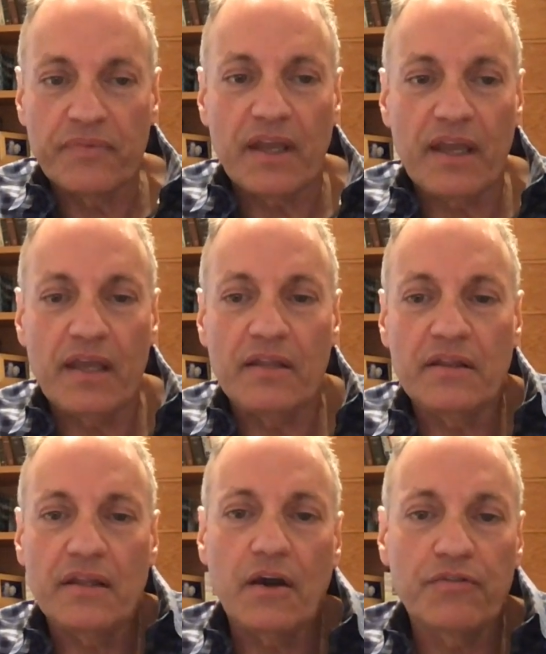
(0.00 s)

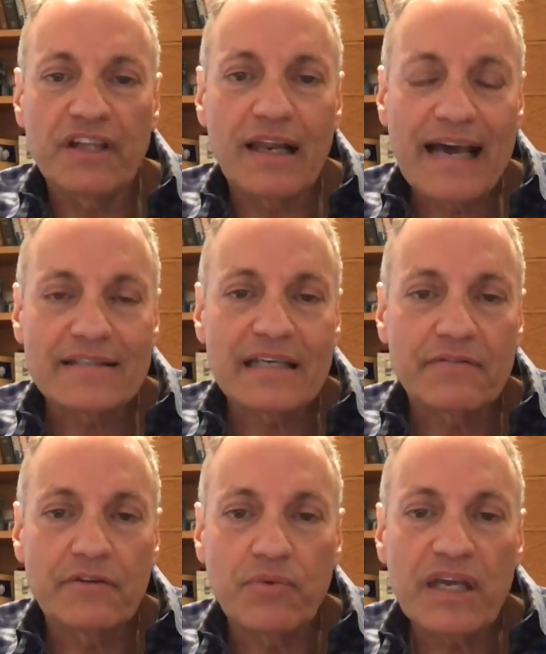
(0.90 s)
over the last
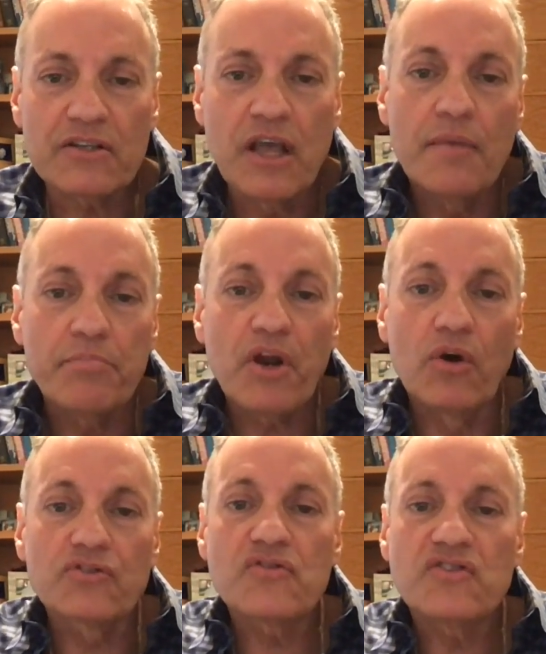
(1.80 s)
several weeks, but
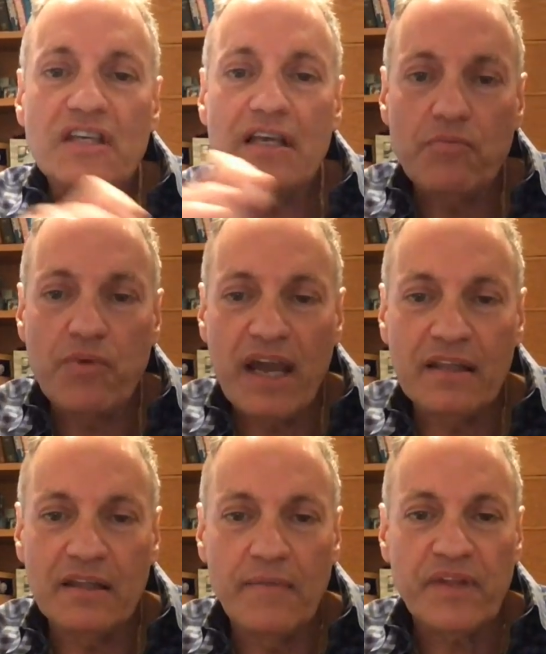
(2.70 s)
also see
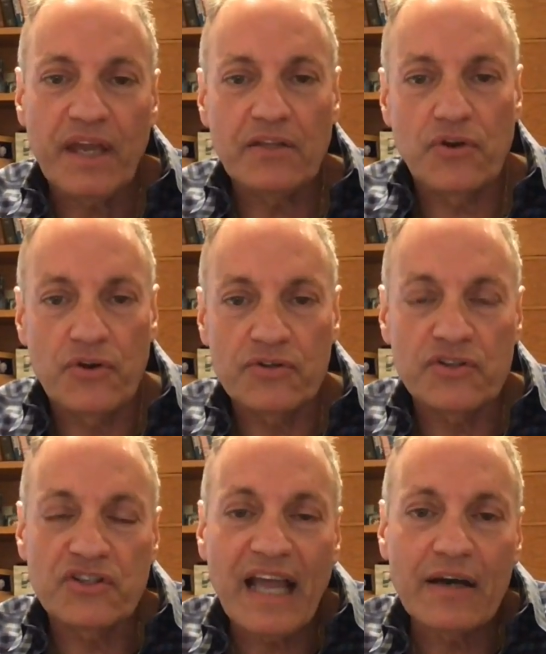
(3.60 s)
when it
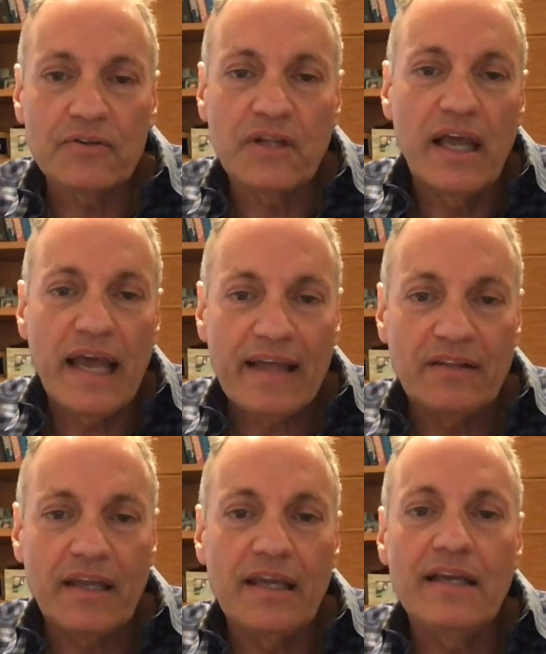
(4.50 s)
turns down and
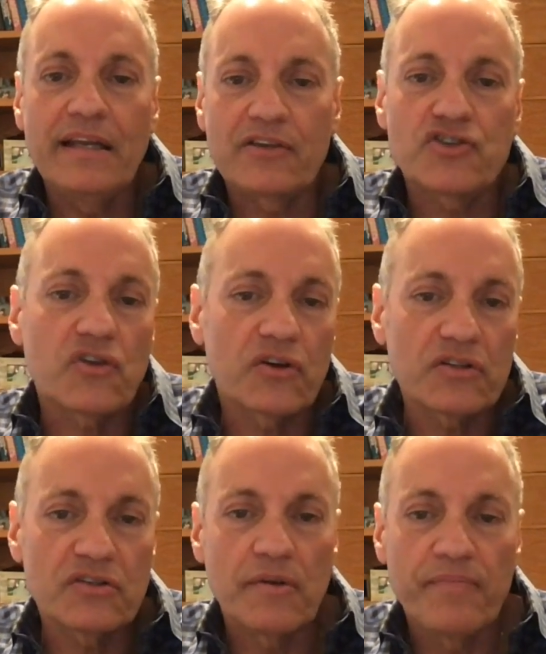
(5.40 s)
the healing
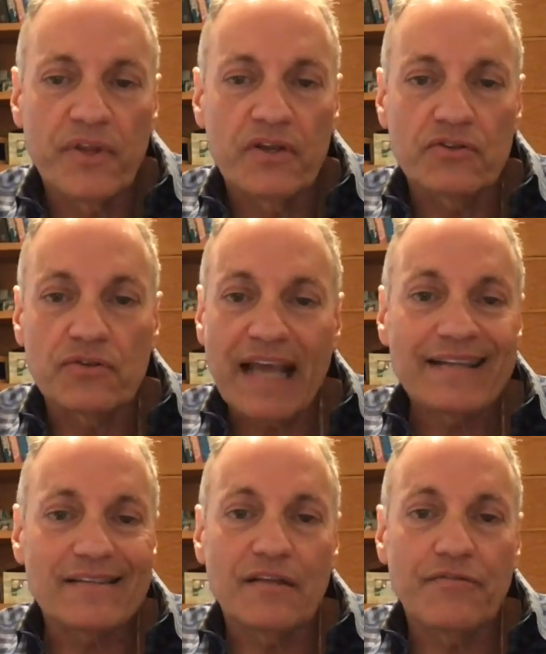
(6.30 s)
starts. So
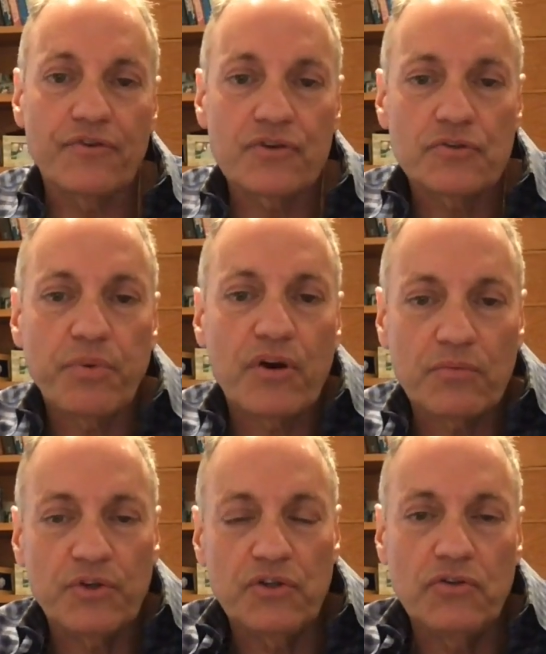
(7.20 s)
that's the first part,
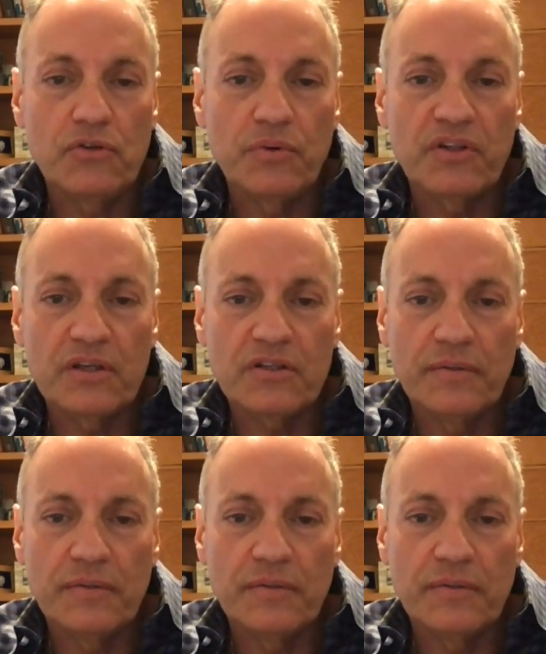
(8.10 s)
what you do with it.